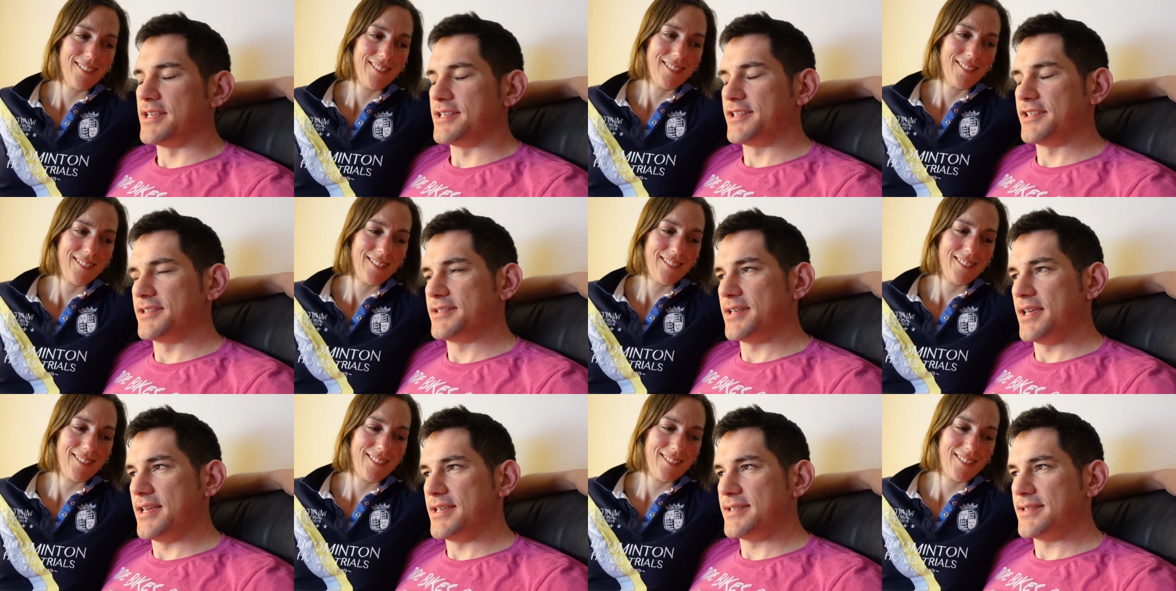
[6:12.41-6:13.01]
Speaker 1: is
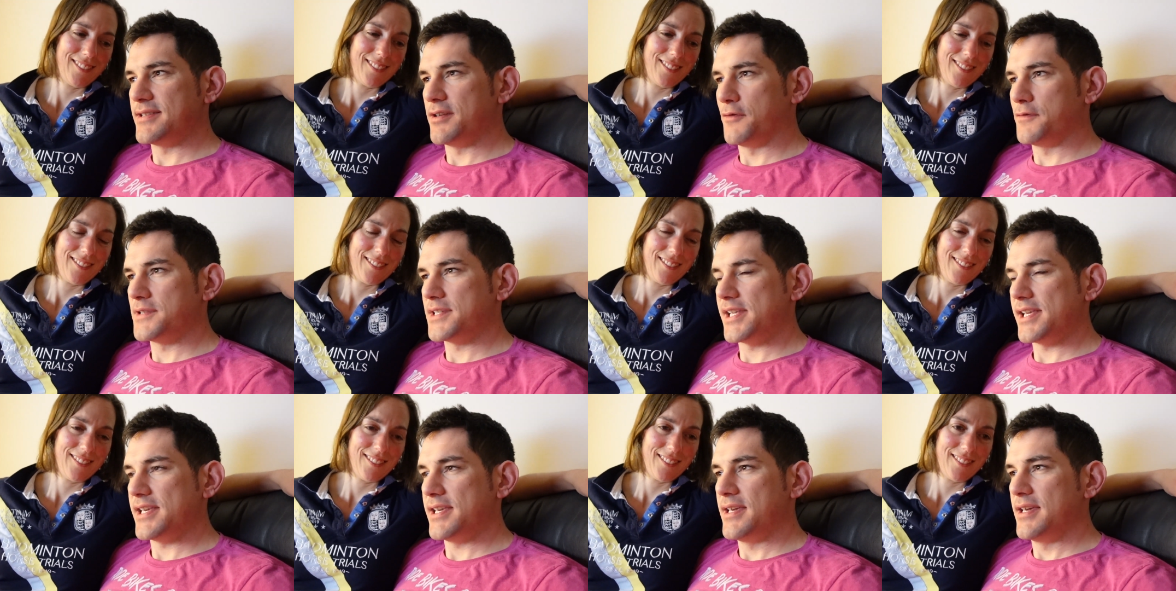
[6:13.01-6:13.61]
is,
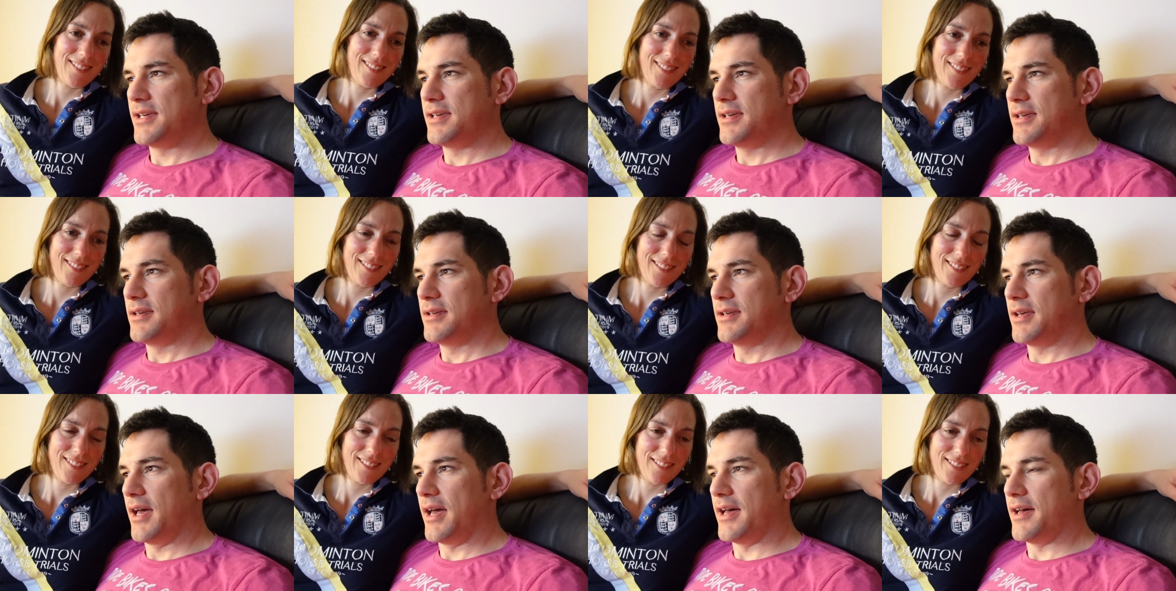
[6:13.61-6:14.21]
obviously,
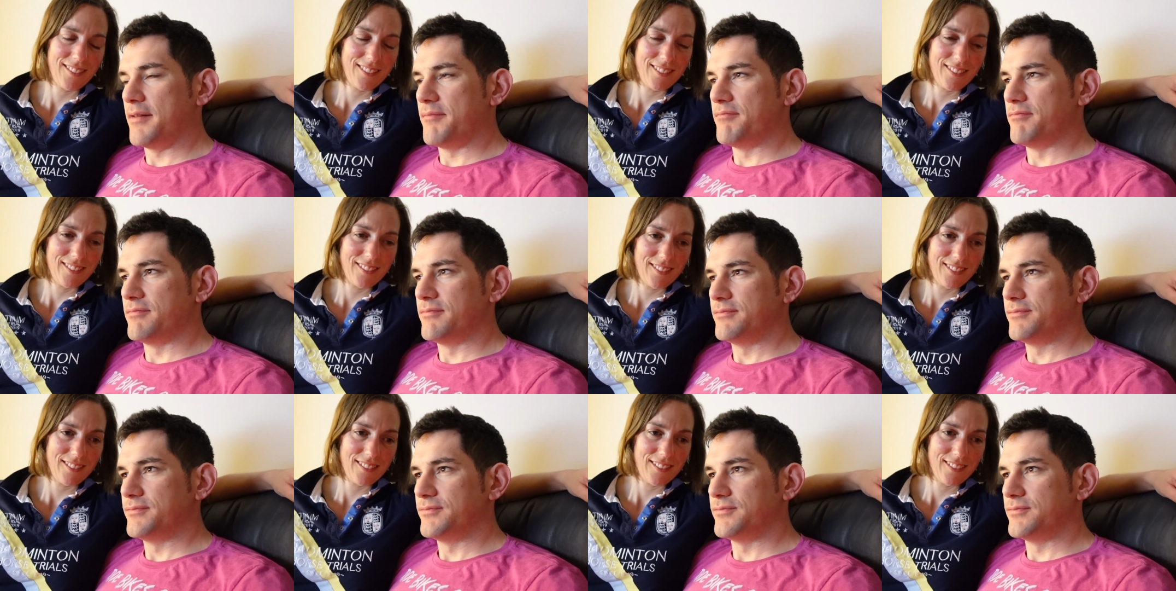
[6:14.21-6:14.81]
um,
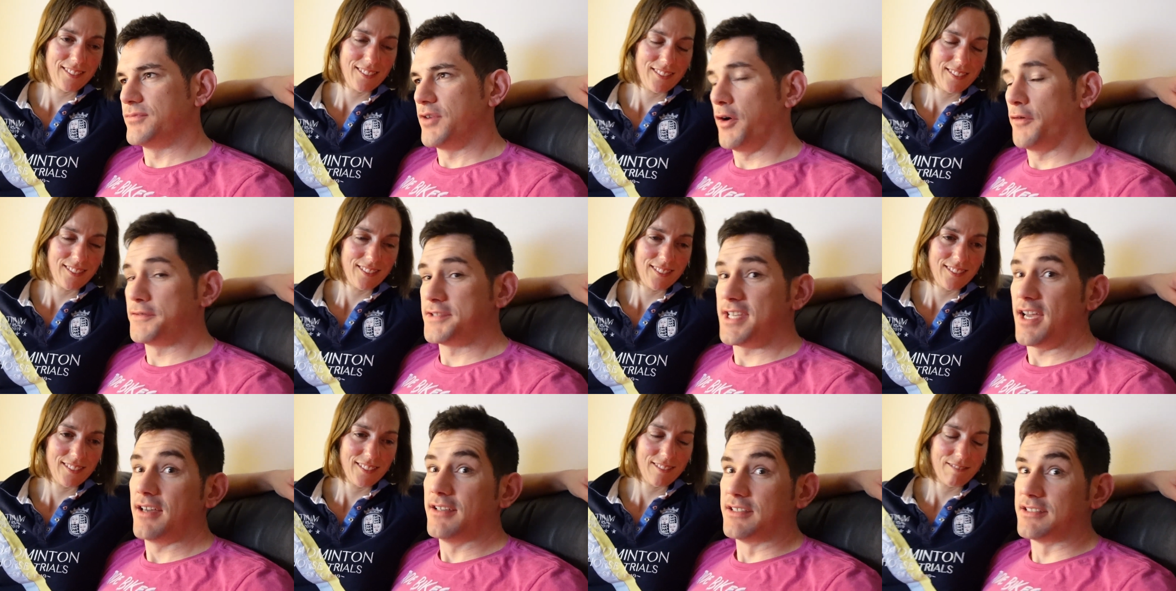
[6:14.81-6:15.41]

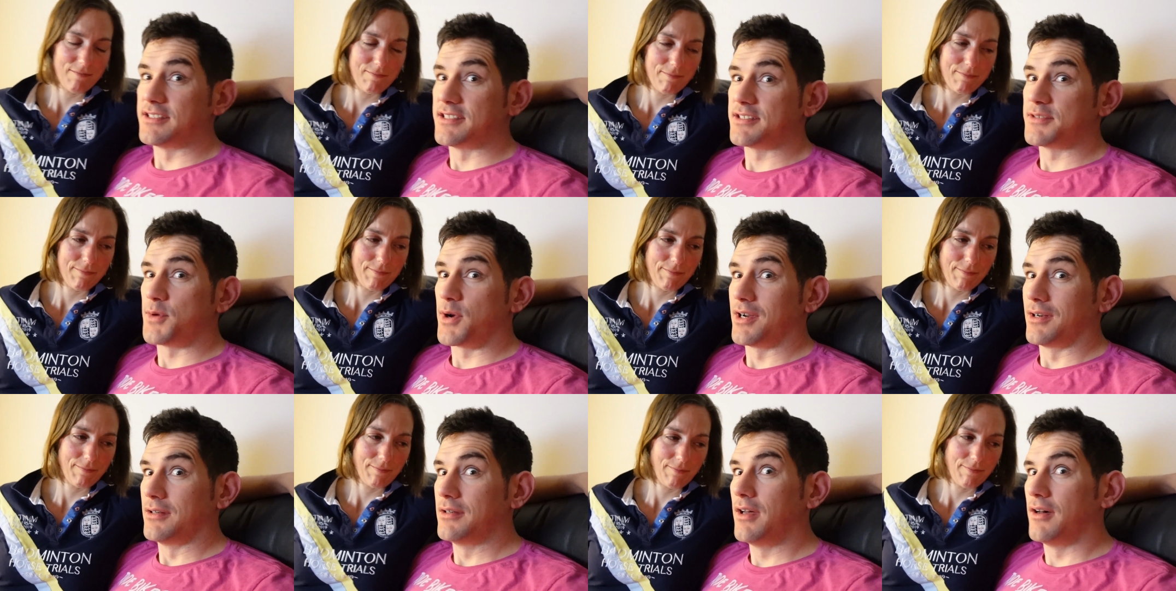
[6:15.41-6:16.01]
obviously I used to
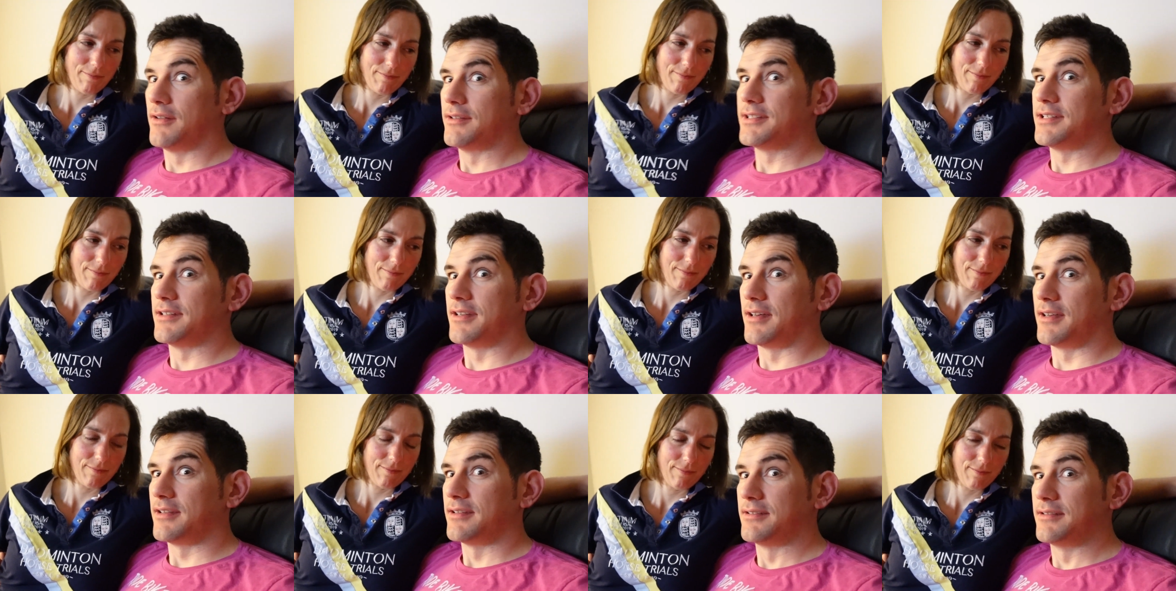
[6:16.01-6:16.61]
swear a lot, didn't
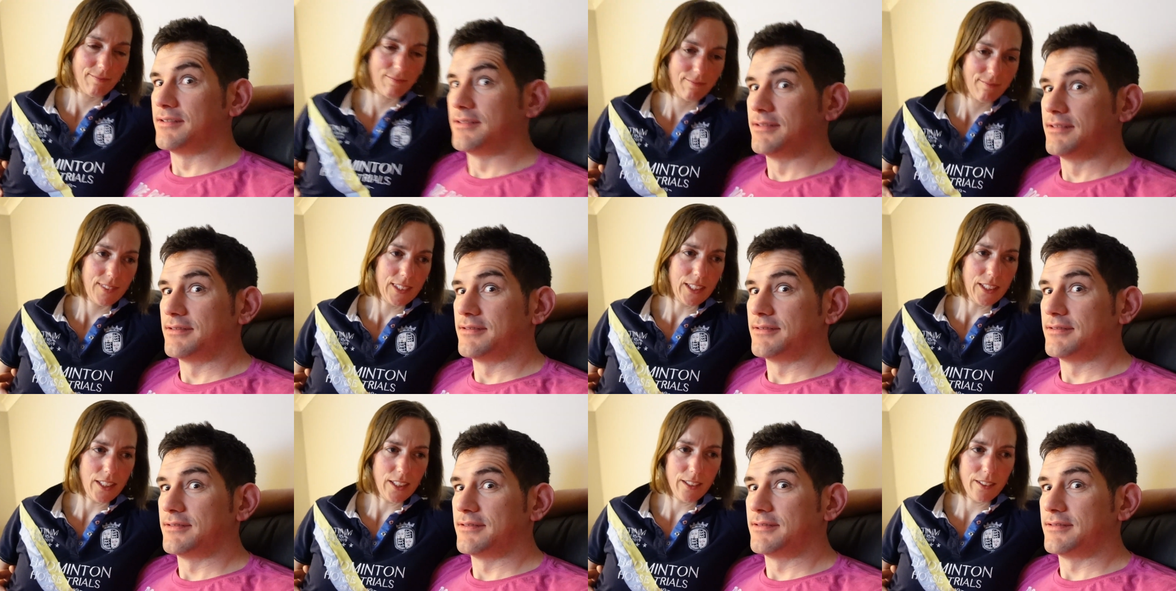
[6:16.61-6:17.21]
I?
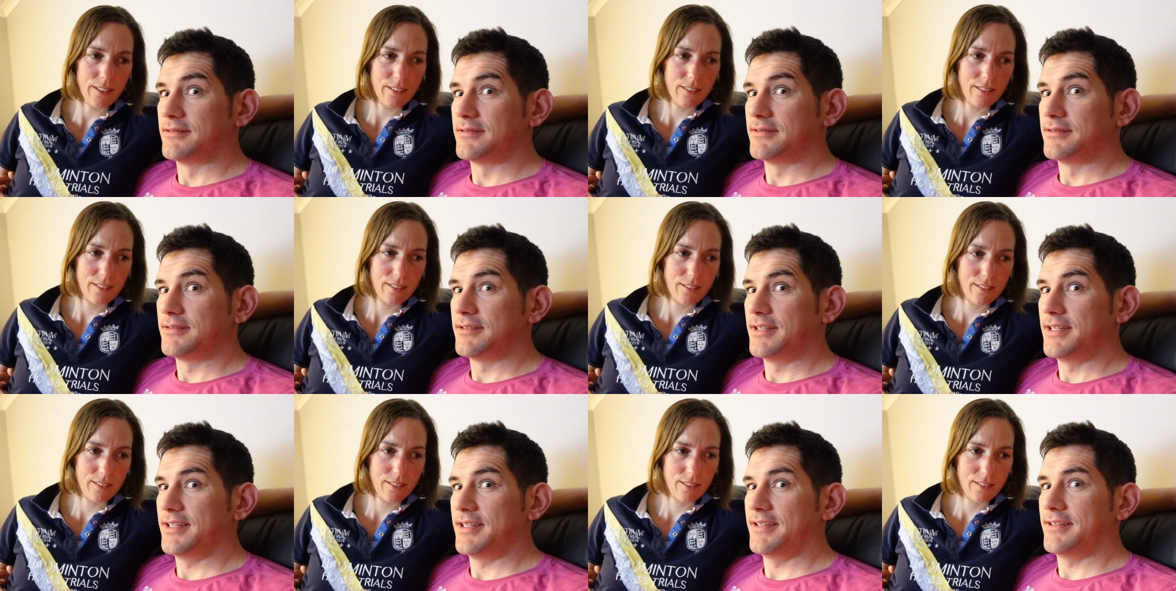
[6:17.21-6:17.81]
Did
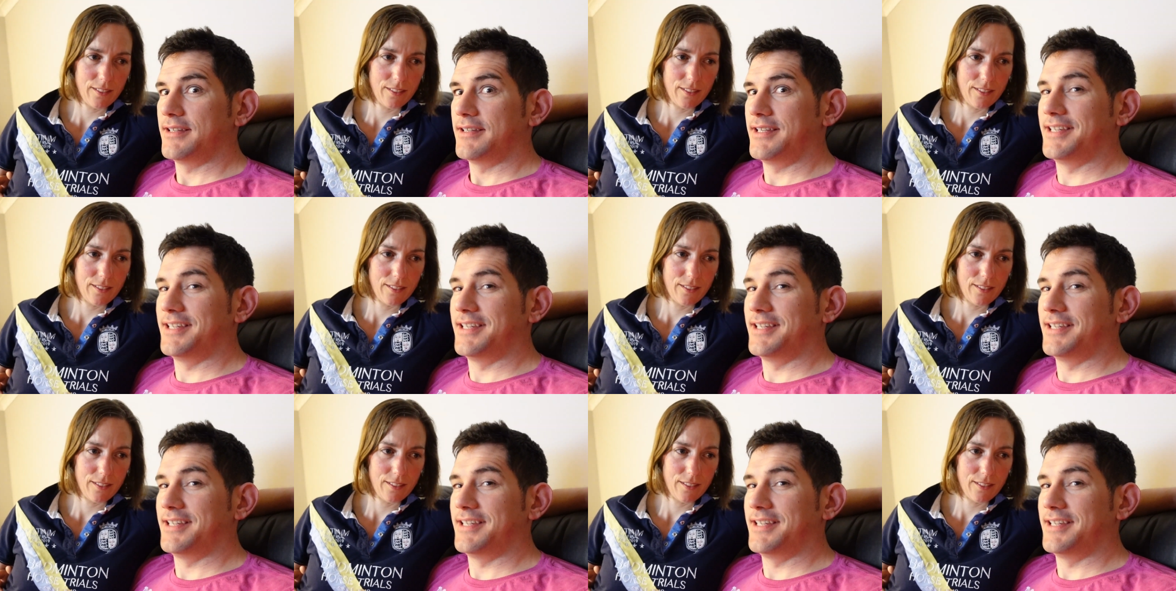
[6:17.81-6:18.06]
you?